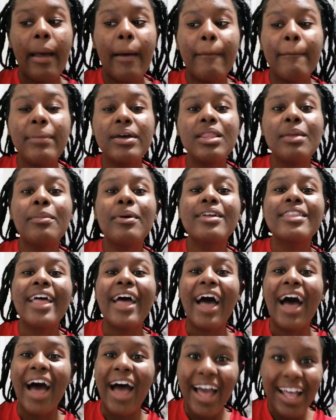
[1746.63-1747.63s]
But the book that
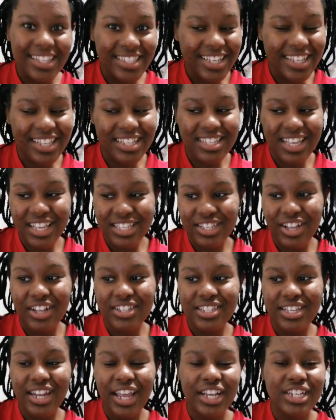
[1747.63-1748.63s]
I took the test on
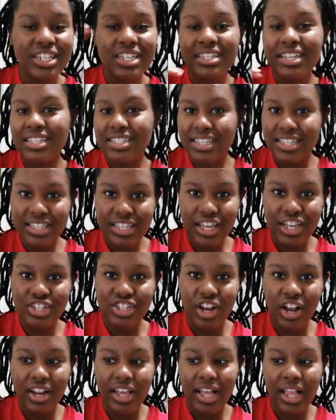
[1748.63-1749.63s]
today, she doesn't teach
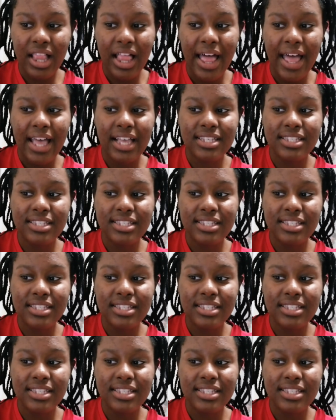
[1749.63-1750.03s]
on in class.